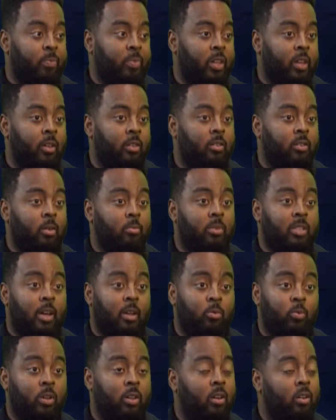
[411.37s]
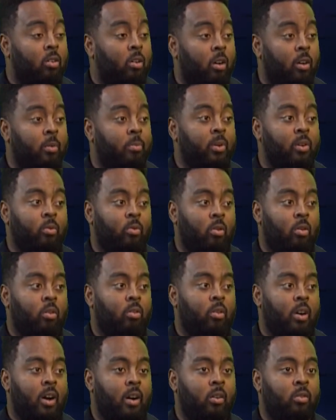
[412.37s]
And sometimes we get caught up in the wrong
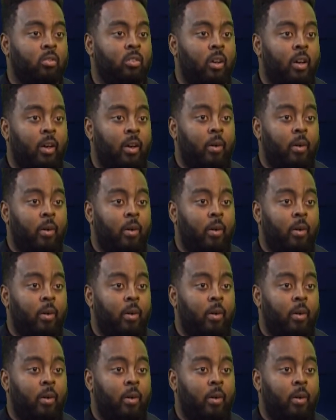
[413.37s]
crowds.